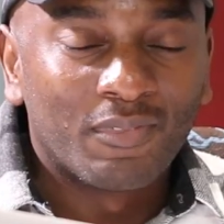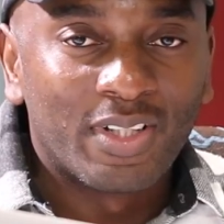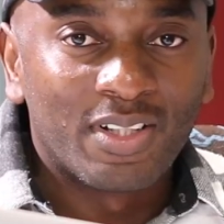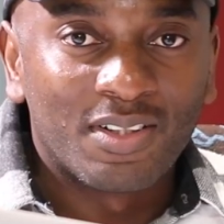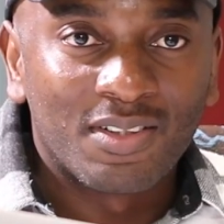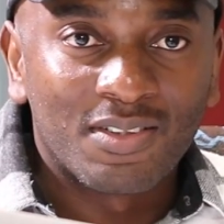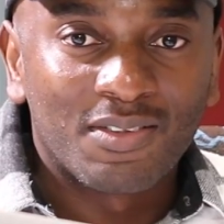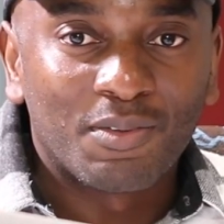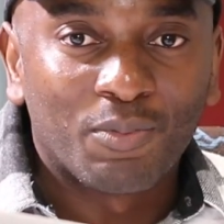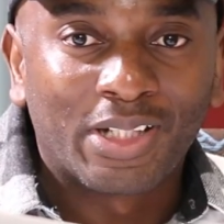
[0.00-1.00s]
And
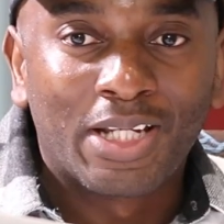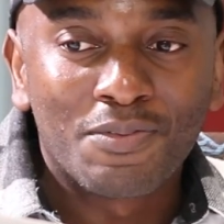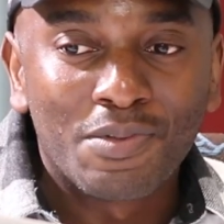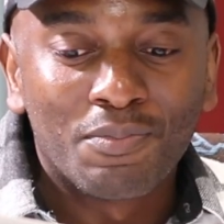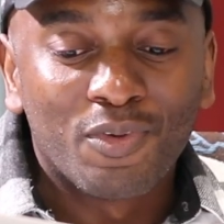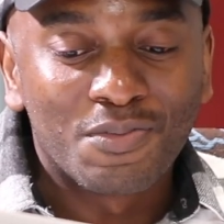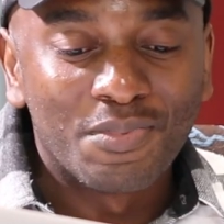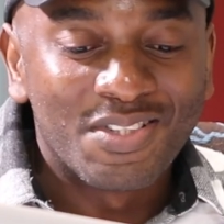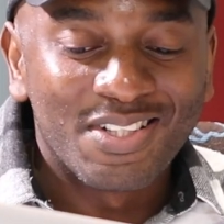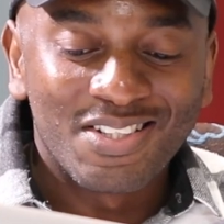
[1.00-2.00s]
what keeps me most
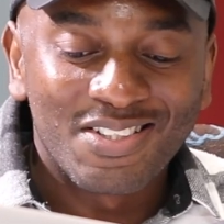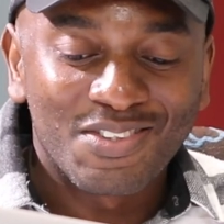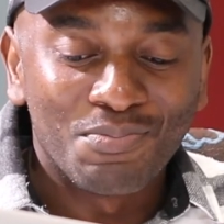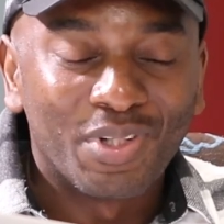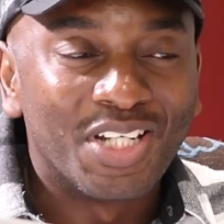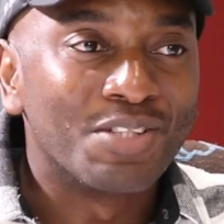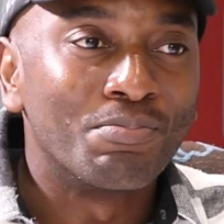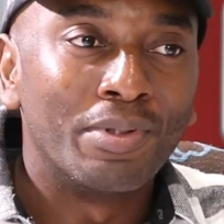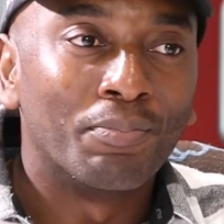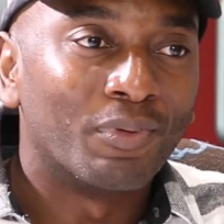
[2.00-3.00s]
busy is managing
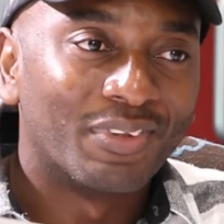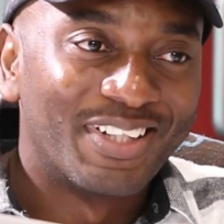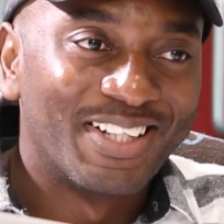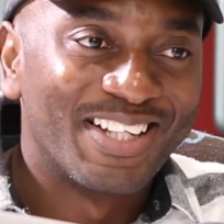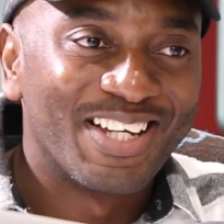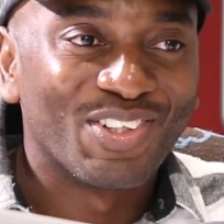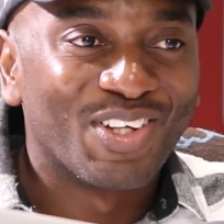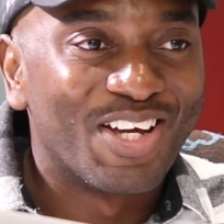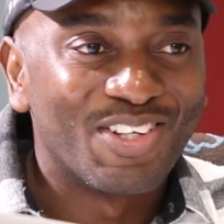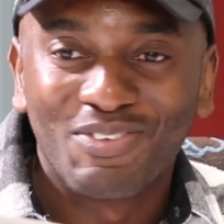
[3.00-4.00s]
people.
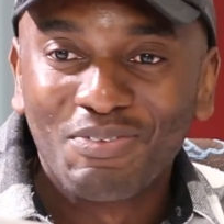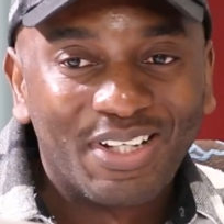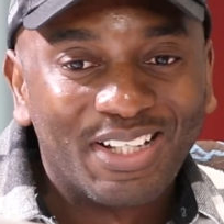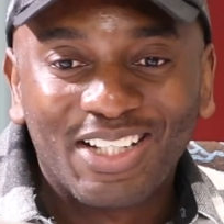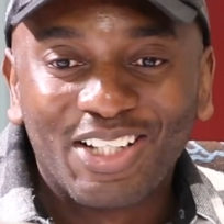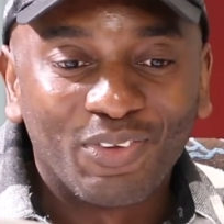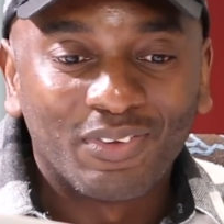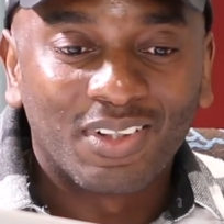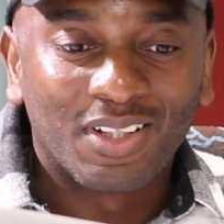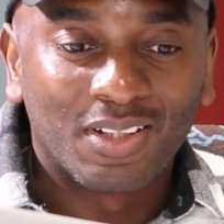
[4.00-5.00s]
And
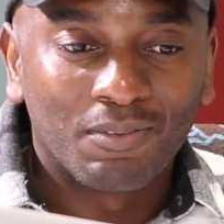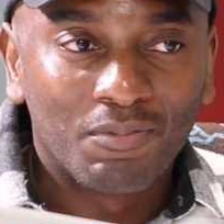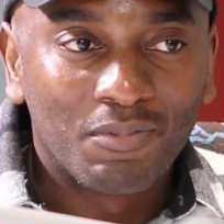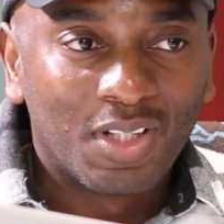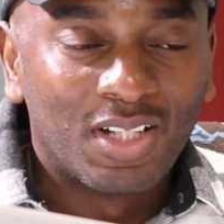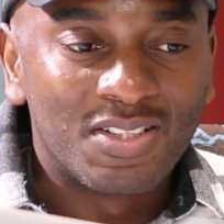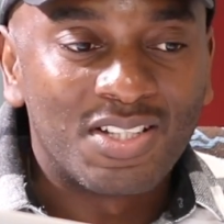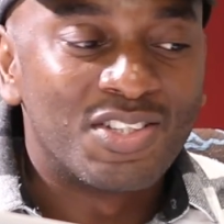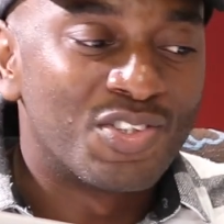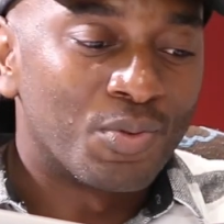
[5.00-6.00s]
it's
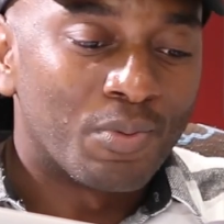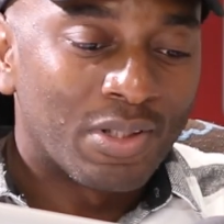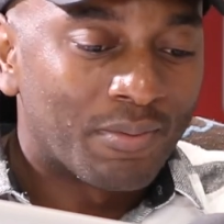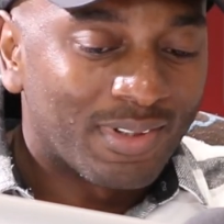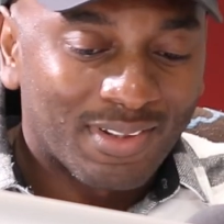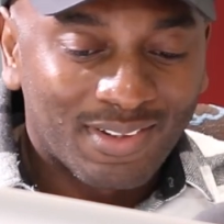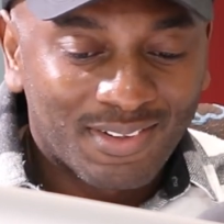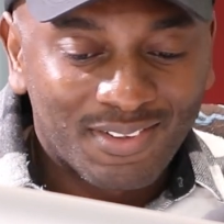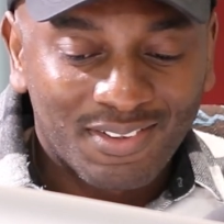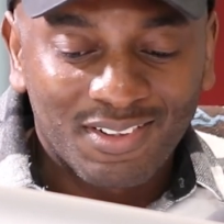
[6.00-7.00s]
easy to work with
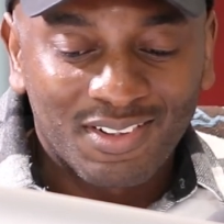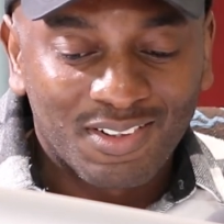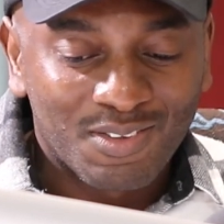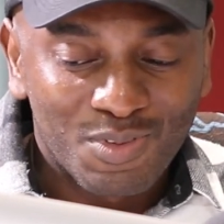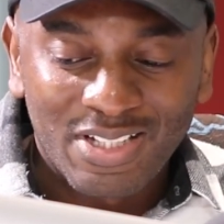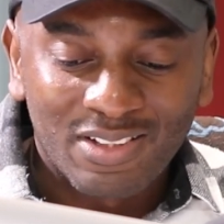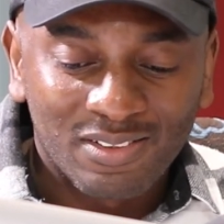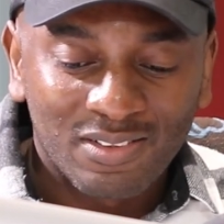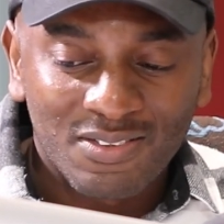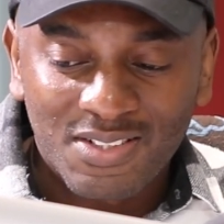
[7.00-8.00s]

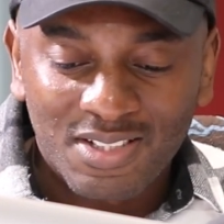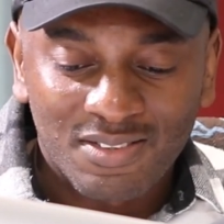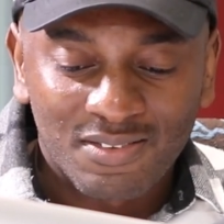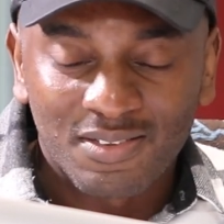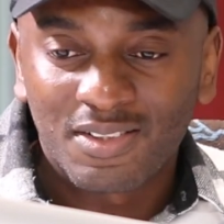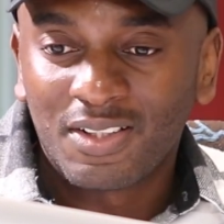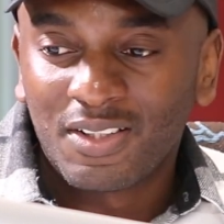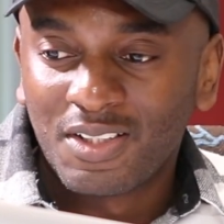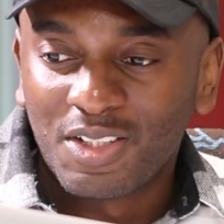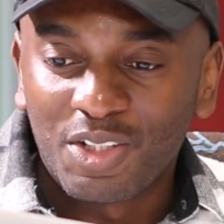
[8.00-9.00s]
sales and
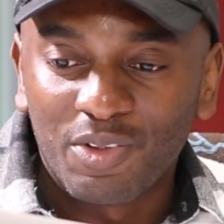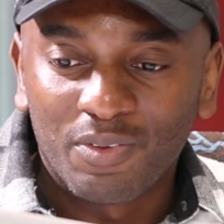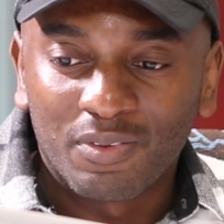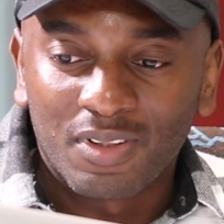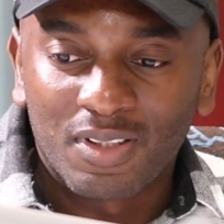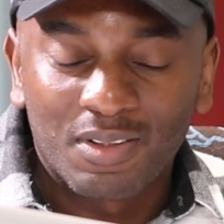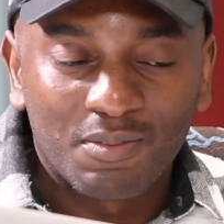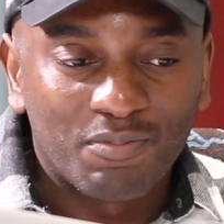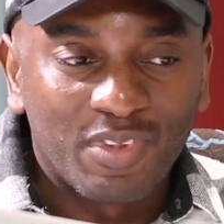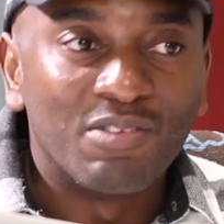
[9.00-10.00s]

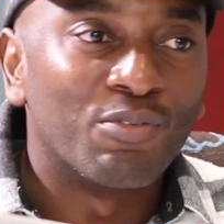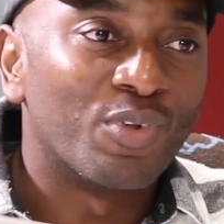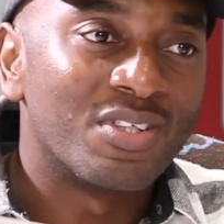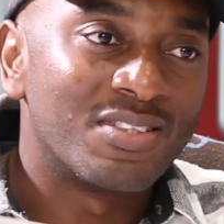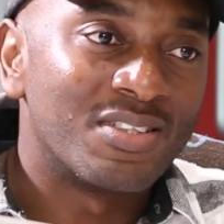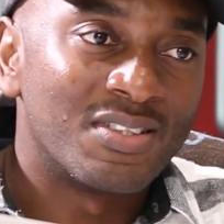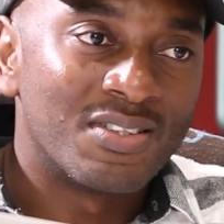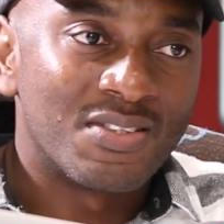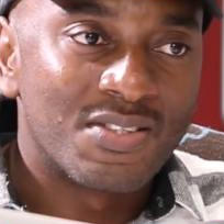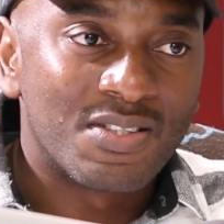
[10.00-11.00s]

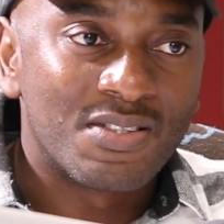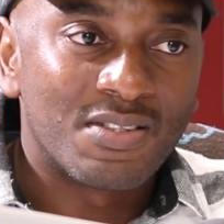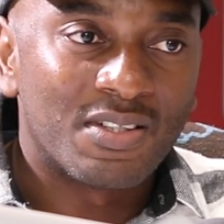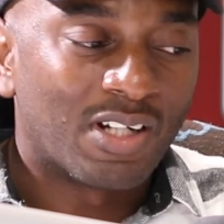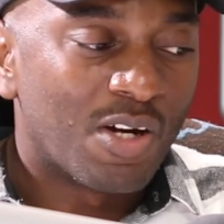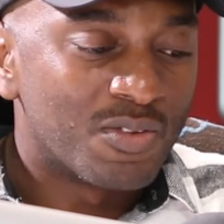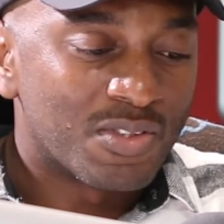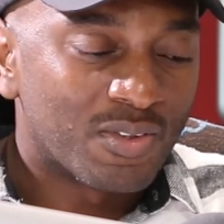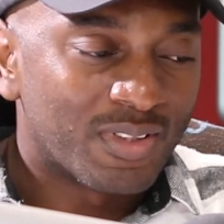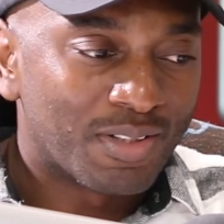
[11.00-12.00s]
invoices and accounts
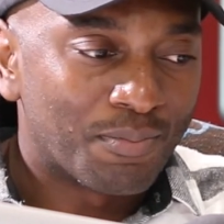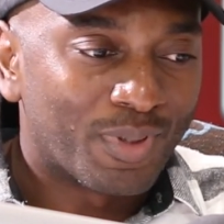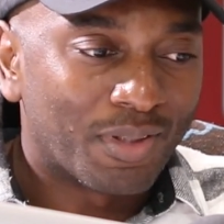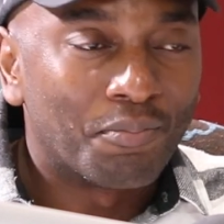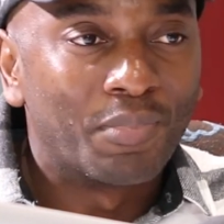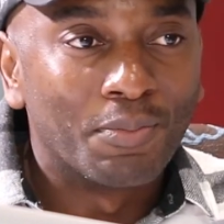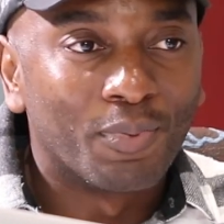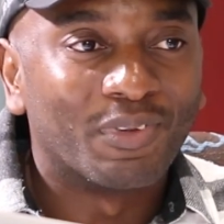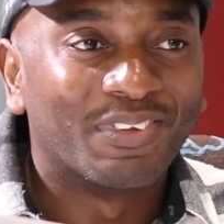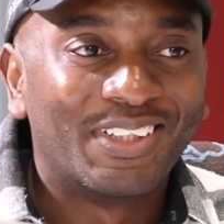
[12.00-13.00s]
and all that, but
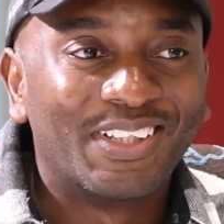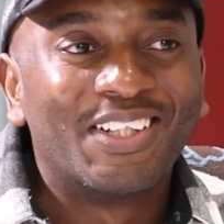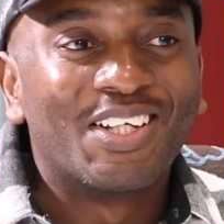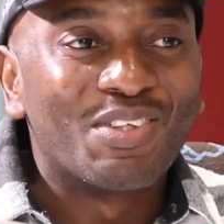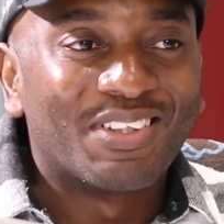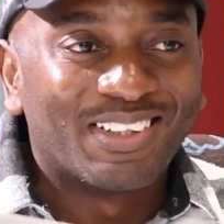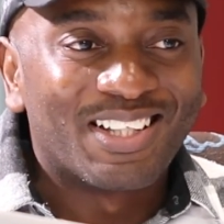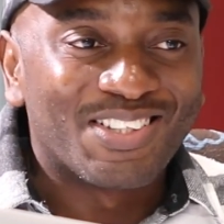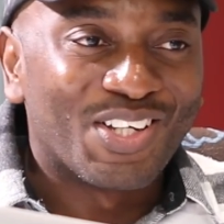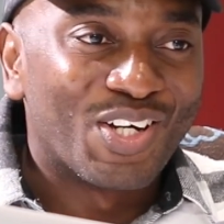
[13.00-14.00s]
people, that's the